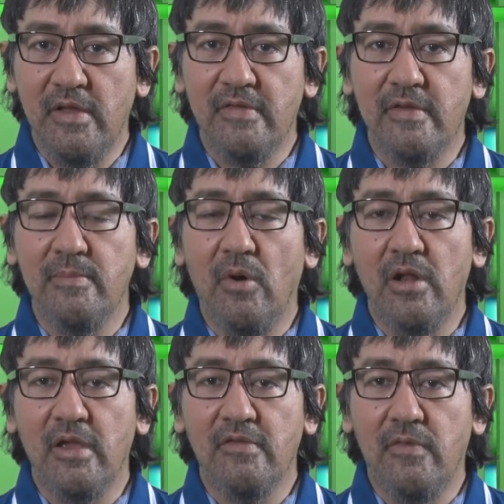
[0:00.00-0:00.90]
and
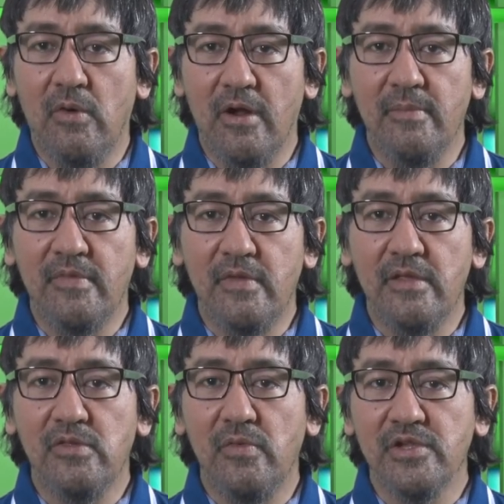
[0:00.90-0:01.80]
symbolic forms
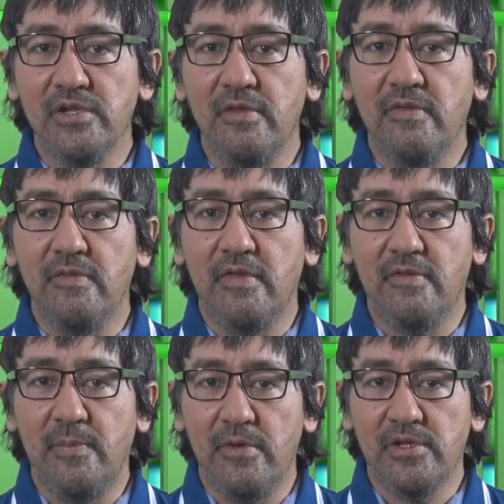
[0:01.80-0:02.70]
intuitions of the
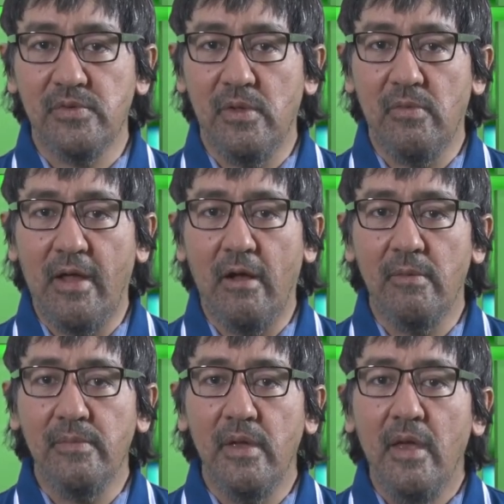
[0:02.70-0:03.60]
spiritual
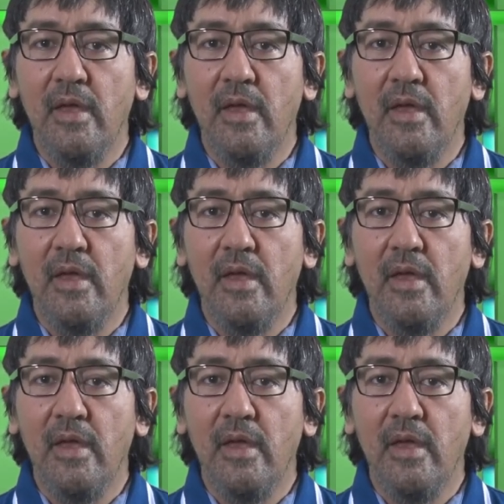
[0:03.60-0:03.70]
realm,